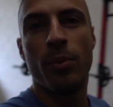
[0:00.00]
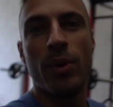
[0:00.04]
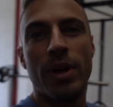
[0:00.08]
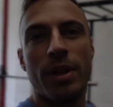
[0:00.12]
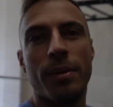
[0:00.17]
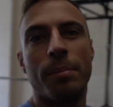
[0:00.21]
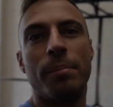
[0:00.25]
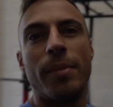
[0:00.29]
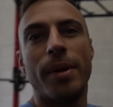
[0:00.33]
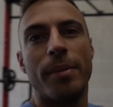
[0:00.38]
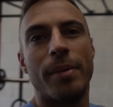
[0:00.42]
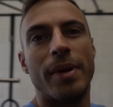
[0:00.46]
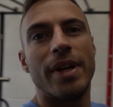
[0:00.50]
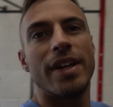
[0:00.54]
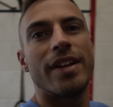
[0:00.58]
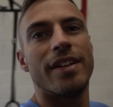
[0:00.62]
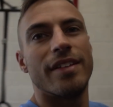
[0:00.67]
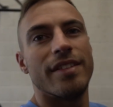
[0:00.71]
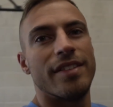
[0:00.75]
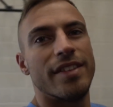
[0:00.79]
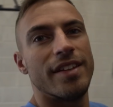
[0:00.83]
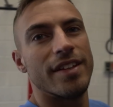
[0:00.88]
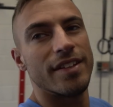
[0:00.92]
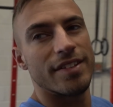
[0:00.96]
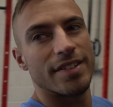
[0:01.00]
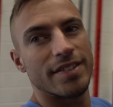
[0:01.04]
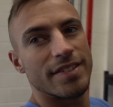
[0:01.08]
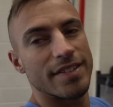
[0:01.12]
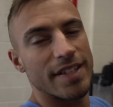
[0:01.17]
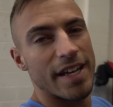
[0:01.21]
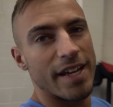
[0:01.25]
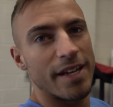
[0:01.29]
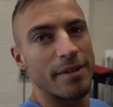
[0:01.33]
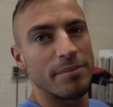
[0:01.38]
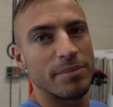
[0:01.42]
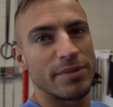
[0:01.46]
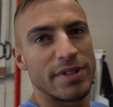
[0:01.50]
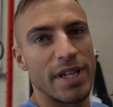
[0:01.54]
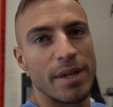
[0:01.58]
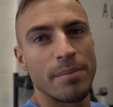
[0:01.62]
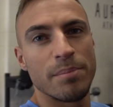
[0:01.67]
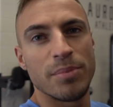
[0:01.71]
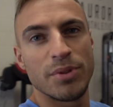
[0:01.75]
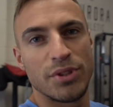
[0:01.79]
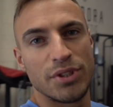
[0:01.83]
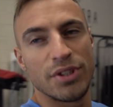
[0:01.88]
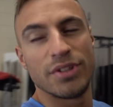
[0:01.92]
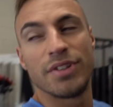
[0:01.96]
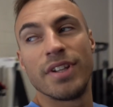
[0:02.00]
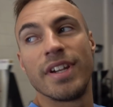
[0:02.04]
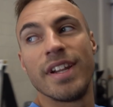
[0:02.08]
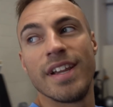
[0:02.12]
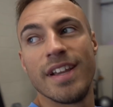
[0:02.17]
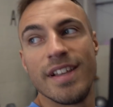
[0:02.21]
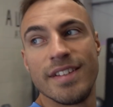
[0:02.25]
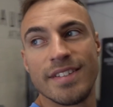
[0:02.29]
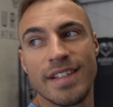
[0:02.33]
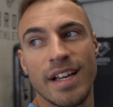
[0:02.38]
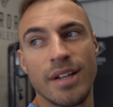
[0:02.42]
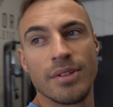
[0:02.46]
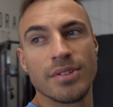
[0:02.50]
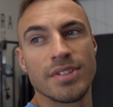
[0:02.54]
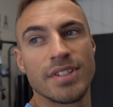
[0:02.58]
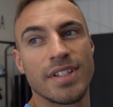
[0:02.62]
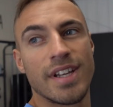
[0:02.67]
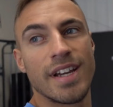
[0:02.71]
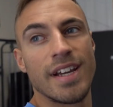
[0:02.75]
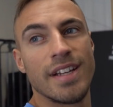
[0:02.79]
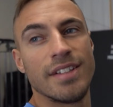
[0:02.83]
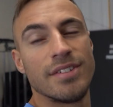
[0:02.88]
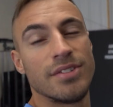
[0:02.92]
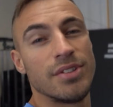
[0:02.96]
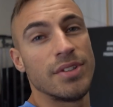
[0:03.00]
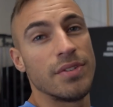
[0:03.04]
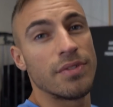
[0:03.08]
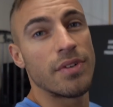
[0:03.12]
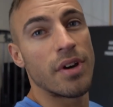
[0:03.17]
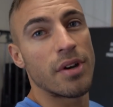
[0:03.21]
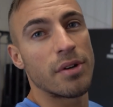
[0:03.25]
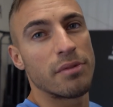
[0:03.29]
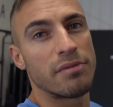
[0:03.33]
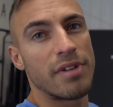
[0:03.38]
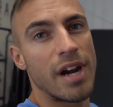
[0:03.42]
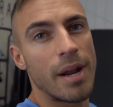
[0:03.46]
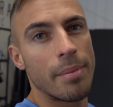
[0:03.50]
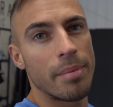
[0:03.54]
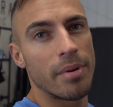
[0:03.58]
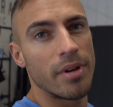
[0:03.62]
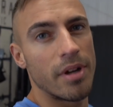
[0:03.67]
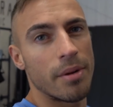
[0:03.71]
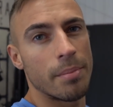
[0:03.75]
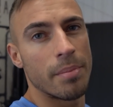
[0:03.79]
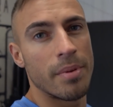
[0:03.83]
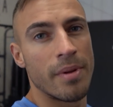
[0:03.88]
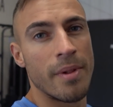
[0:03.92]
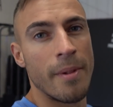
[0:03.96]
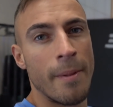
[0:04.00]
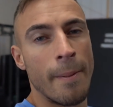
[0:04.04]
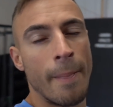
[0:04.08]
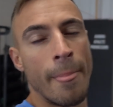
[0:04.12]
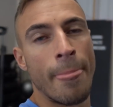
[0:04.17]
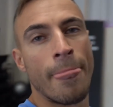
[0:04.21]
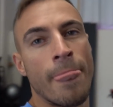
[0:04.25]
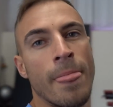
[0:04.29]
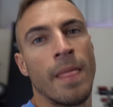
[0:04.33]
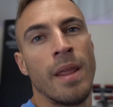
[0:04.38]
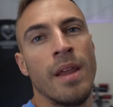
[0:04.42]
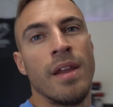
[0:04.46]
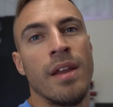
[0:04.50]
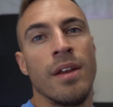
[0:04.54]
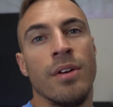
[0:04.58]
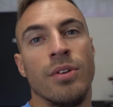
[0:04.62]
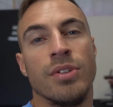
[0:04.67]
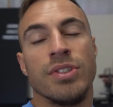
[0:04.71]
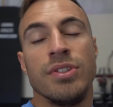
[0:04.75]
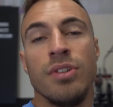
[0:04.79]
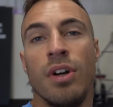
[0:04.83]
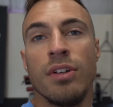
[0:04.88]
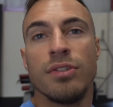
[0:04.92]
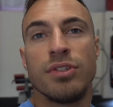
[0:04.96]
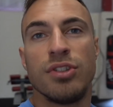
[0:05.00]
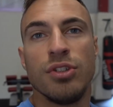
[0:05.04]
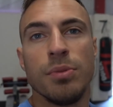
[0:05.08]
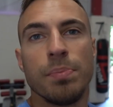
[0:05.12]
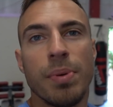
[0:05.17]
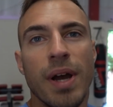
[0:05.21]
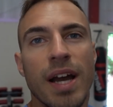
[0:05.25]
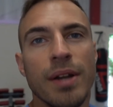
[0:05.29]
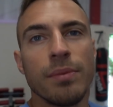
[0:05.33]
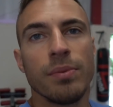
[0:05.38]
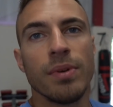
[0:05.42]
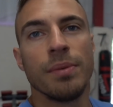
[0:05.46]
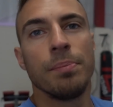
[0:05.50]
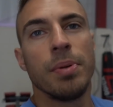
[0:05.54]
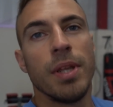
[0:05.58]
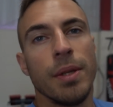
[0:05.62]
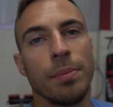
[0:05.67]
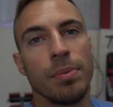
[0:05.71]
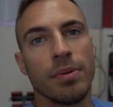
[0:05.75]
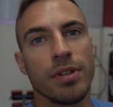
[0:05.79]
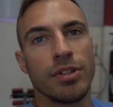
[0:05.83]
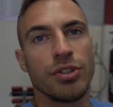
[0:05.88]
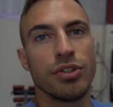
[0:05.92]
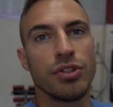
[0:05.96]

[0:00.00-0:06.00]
will mimic the same temperature that it is outside, so you've got to wrap up. It's not too bad when people are